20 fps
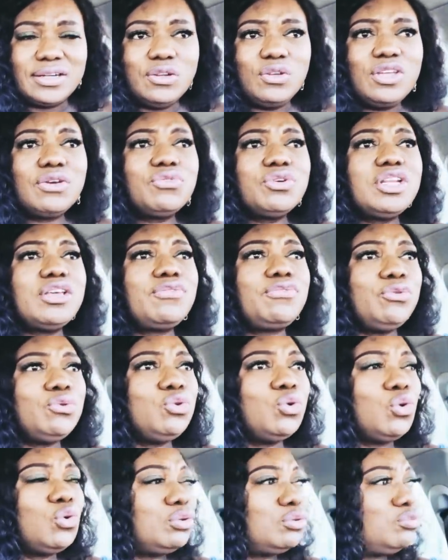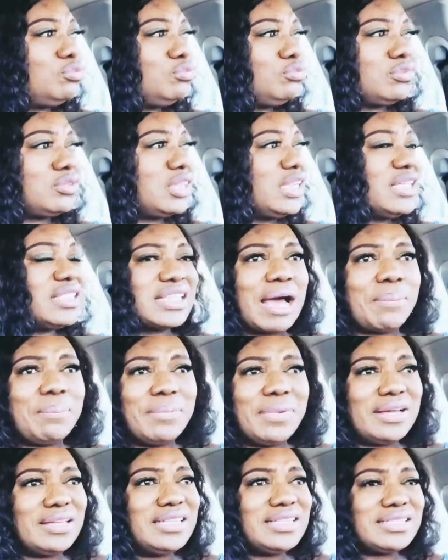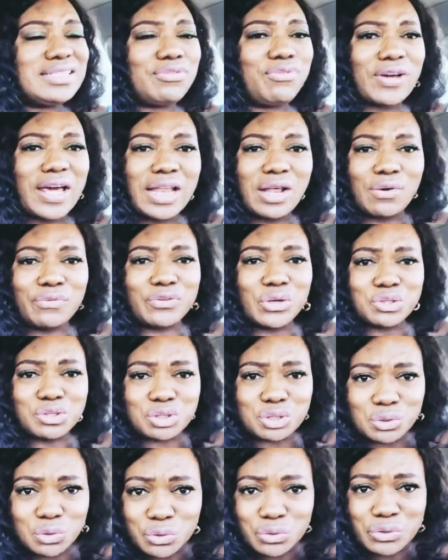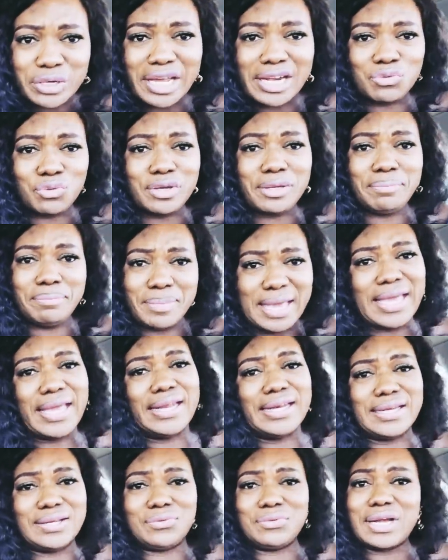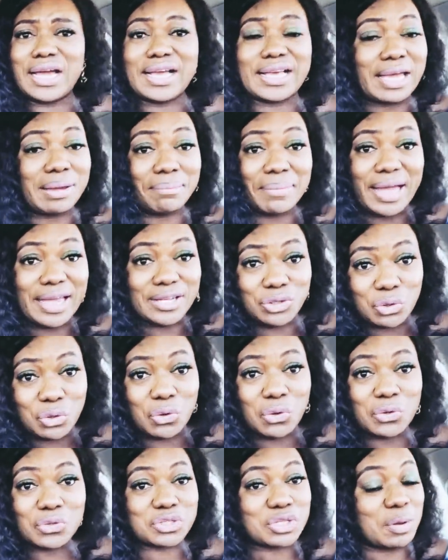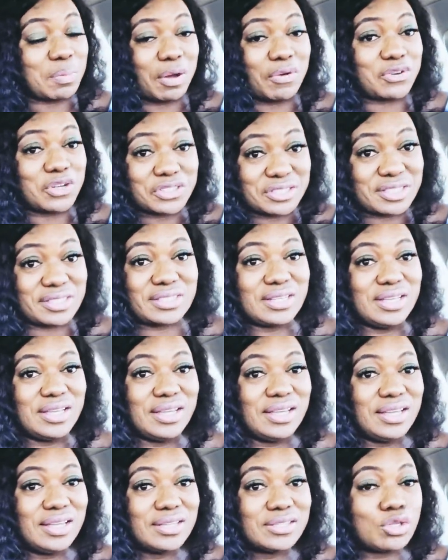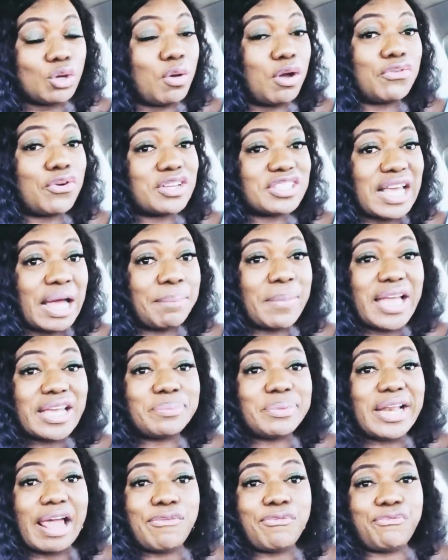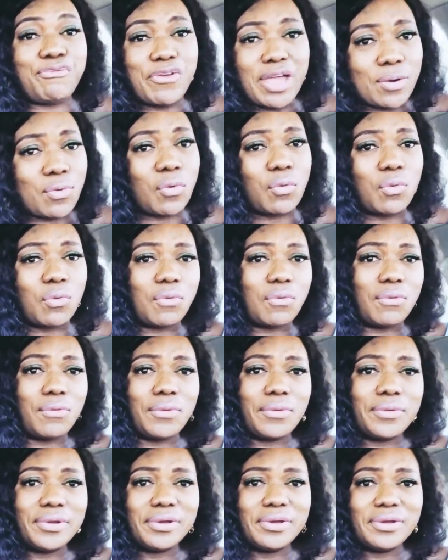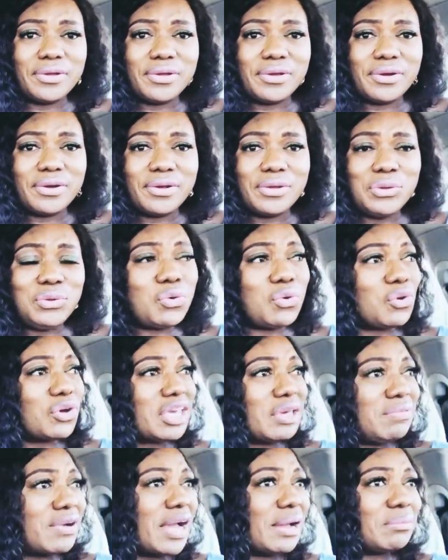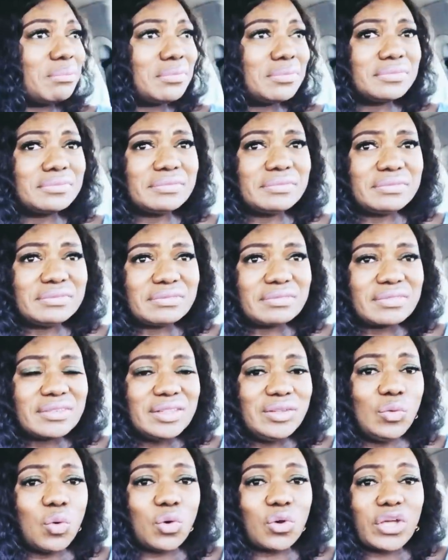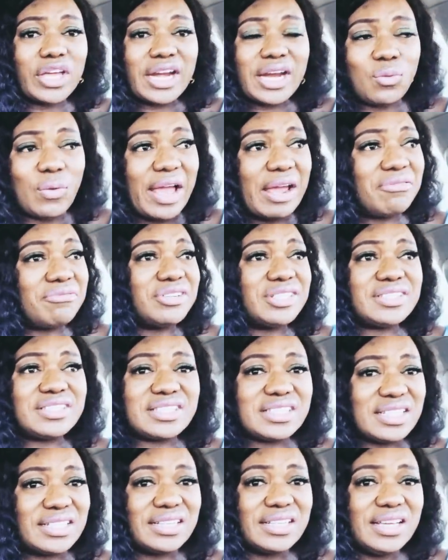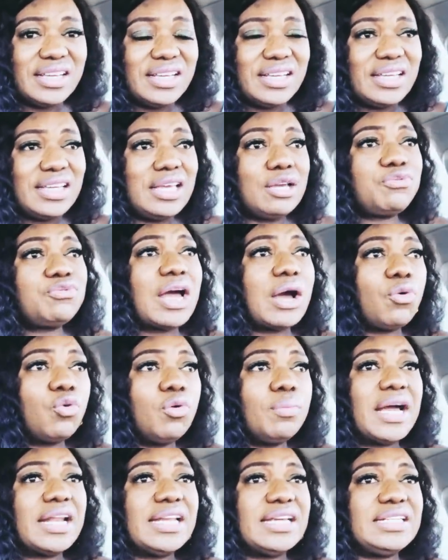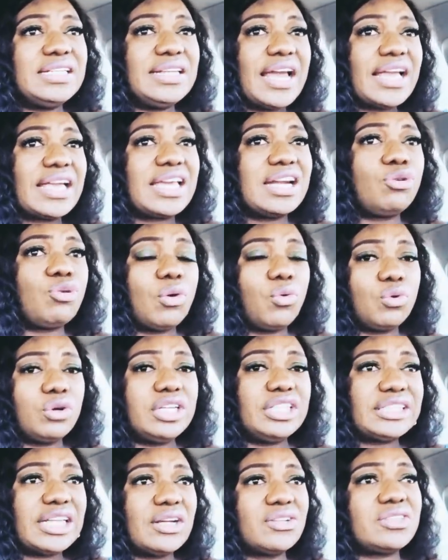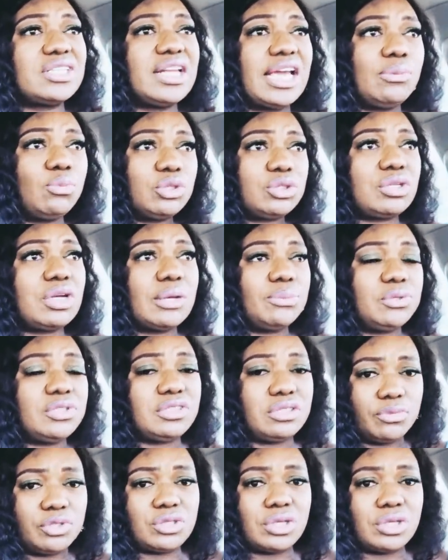Even if you don't, things are, he's the father of your children. Women, I get mine though. Some of us are mine, be like Pharaoh. You know, give her no carry away everything. If now woman they deny carry away, we go they shout saying emotional abuse.